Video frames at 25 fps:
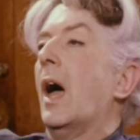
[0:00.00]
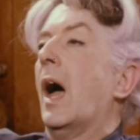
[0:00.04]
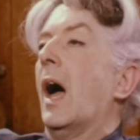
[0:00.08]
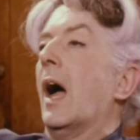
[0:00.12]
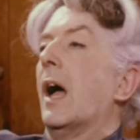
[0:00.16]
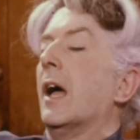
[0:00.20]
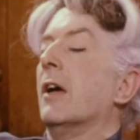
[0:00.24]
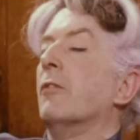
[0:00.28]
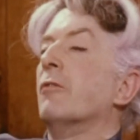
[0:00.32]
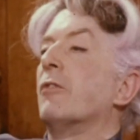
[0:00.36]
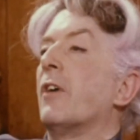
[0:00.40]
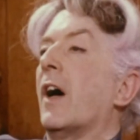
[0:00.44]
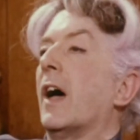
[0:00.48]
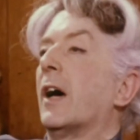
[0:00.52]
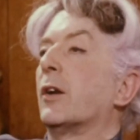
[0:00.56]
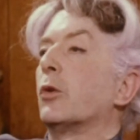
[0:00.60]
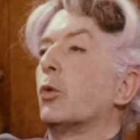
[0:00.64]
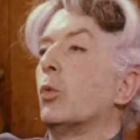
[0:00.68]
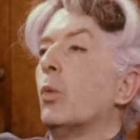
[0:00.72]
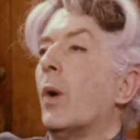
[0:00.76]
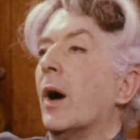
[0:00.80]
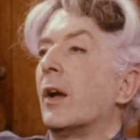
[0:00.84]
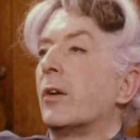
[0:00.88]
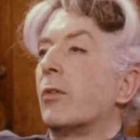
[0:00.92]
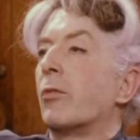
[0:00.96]
In fact,
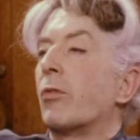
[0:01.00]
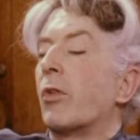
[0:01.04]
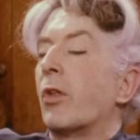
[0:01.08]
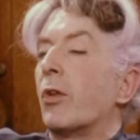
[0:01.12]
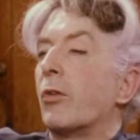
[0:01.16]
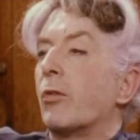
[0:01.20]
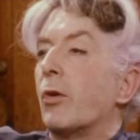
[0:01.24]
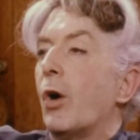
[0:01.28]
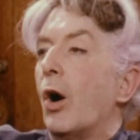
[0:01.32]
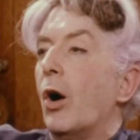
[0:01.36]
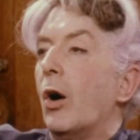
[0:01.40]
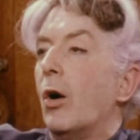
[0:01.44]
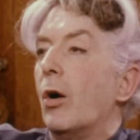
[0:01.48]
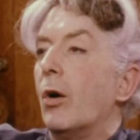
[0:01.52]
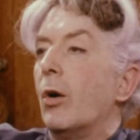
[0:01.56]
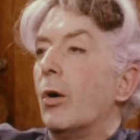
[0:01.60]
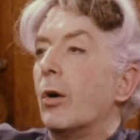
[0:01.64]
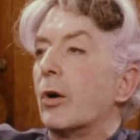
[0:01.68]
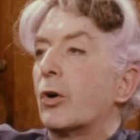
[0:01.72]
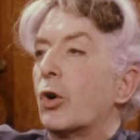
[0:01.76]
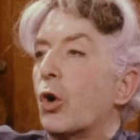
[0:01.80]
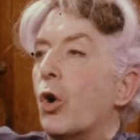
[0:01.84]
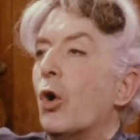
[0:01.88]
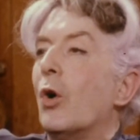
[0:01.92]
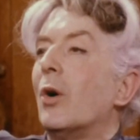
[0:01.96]
one of the
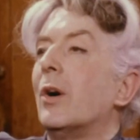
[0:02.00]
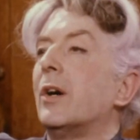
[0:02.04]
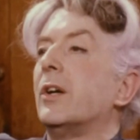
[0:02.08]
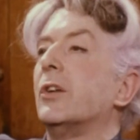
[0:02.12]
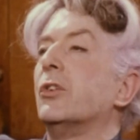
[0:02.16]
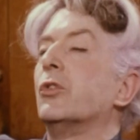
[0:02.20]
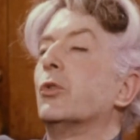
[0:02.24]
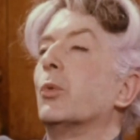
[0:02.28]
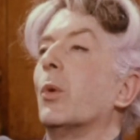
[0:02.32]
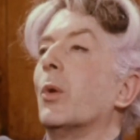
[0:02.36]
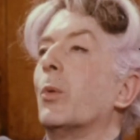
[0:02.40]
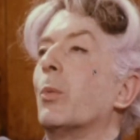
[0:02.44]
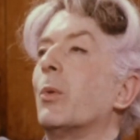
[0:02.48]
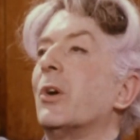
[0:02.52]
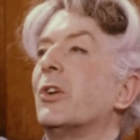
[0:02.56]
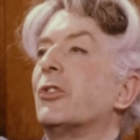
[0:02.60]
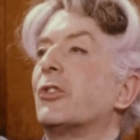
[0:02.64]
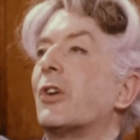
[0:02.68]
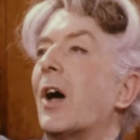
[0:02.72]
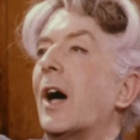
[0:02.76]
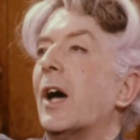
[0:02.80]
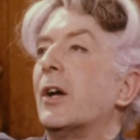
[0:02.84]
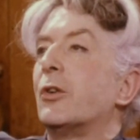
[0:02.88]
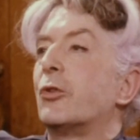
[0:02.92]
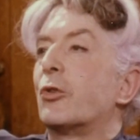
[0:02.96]
coins with which
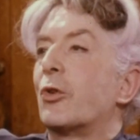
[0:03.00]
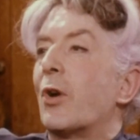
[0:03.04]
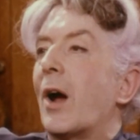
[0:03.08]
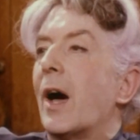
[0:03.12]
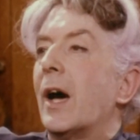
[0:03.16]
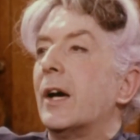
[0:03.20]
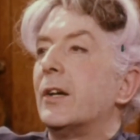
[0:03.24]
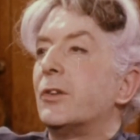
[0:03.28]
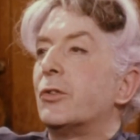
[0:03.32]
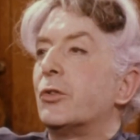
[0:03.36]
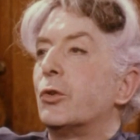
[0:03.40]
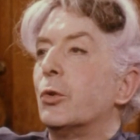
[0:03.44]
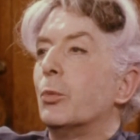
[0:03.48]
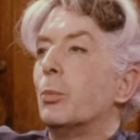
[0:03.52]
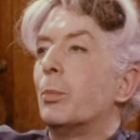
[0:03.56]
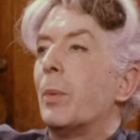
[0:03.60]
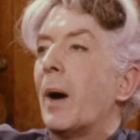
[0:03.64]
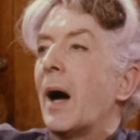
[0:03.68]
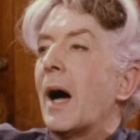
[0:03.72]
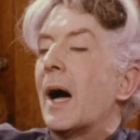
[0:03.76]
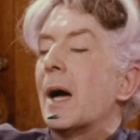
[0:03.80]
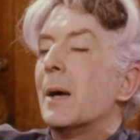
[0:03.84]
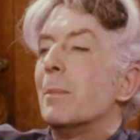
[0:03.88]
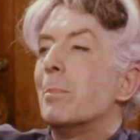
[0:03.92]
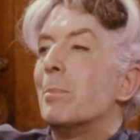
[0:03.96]
I tried to
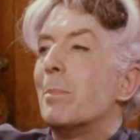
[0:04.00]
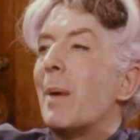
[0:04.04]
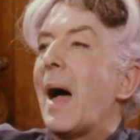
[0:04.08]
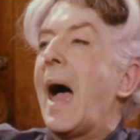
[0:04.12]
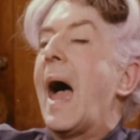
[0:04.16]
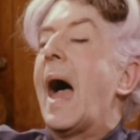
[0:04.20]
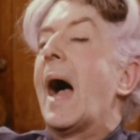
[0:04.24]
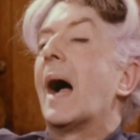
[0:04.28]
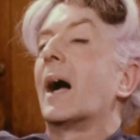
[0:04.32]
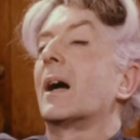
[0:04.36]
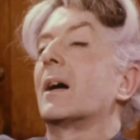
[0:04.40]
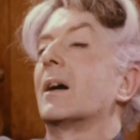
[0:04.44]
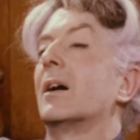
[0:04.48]
buy back